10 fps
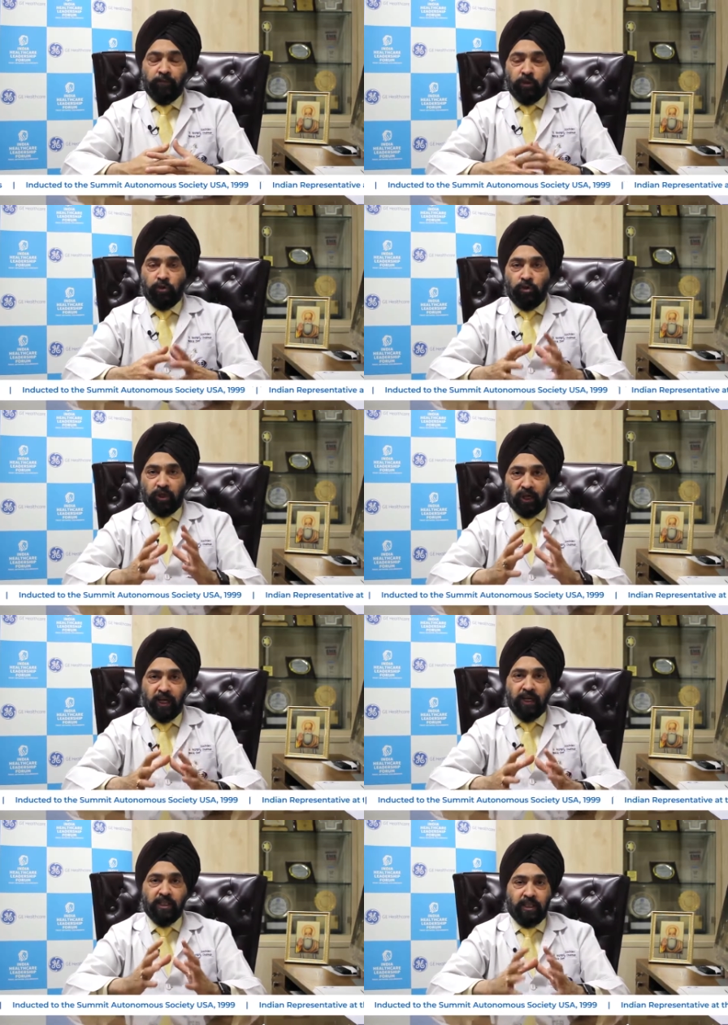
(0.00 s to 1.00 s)
So
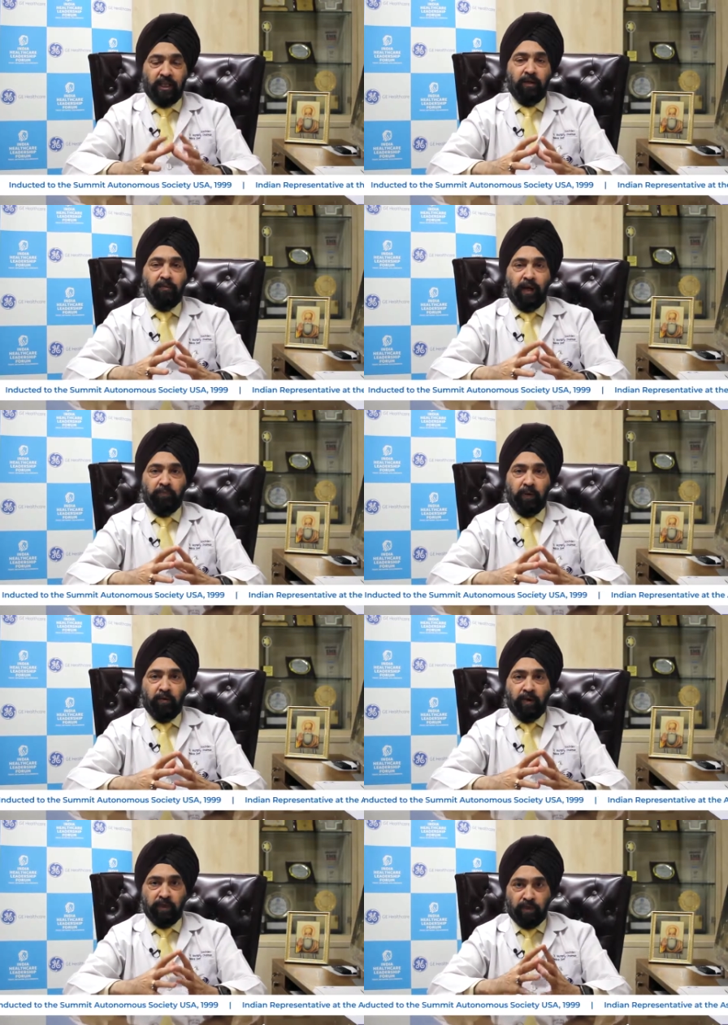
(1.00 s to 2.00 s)
trained skilled
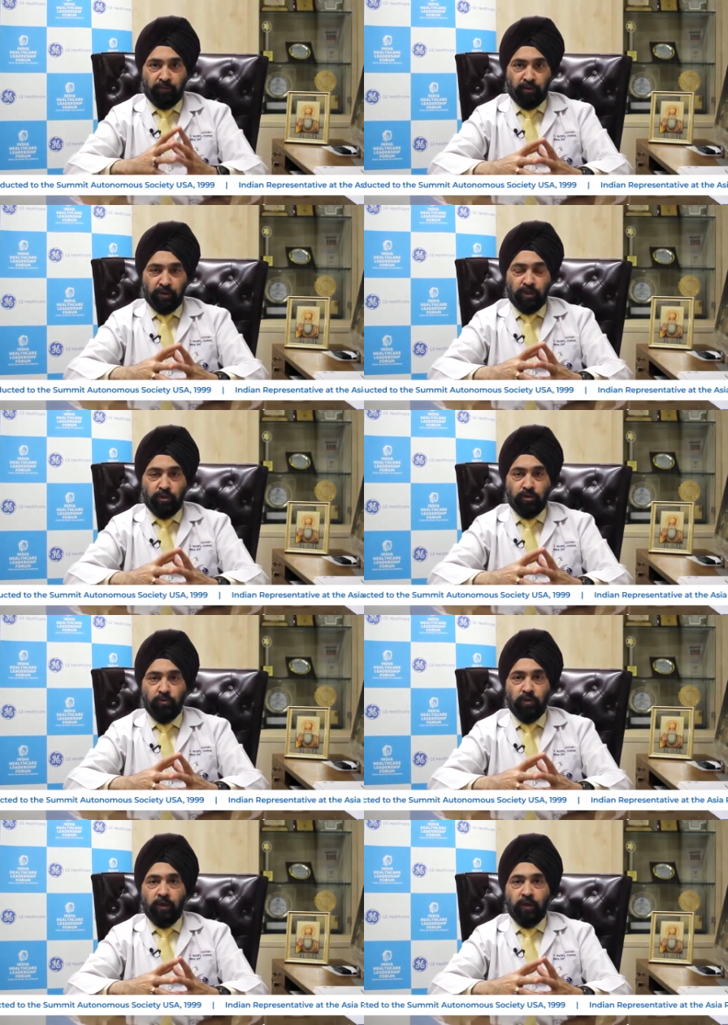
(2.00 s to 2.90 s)
manpower is the first issue.